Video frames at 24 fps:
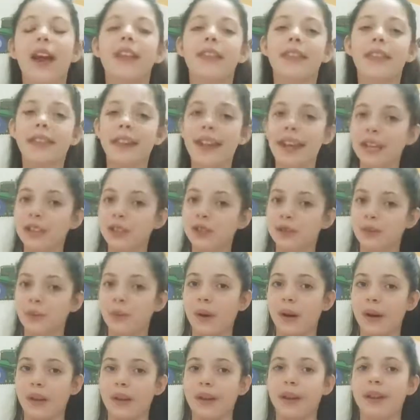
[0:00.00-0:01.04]
The next
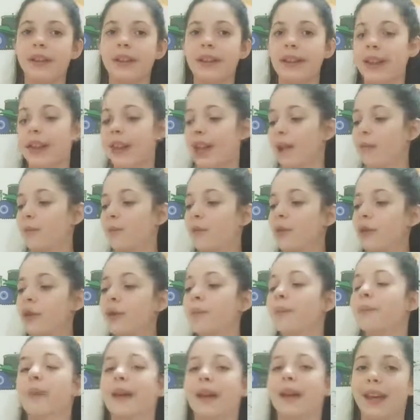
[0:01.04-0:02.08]
one, the
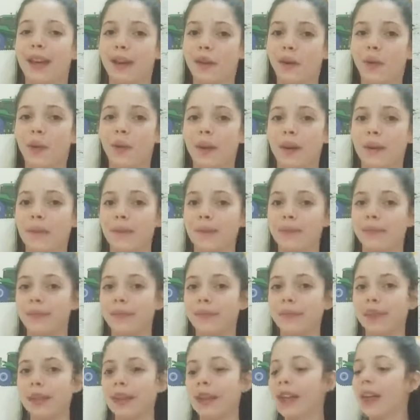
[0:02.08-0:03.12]
emperor penguin.
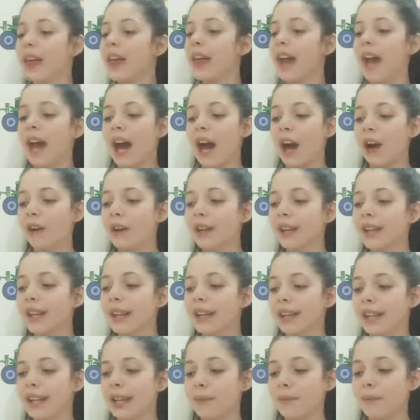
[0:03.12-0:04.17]
How can
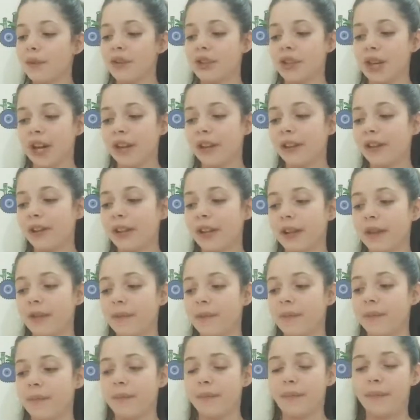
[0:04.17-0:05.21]
they keep each other and their
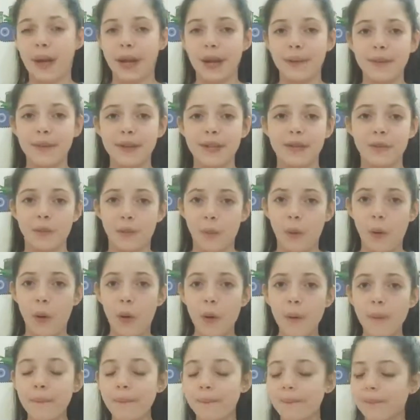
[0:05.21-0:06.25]
babies
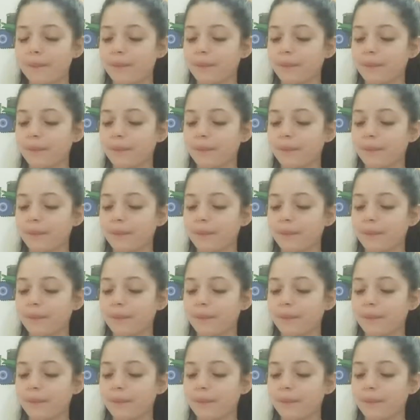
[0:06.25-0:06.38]
warm?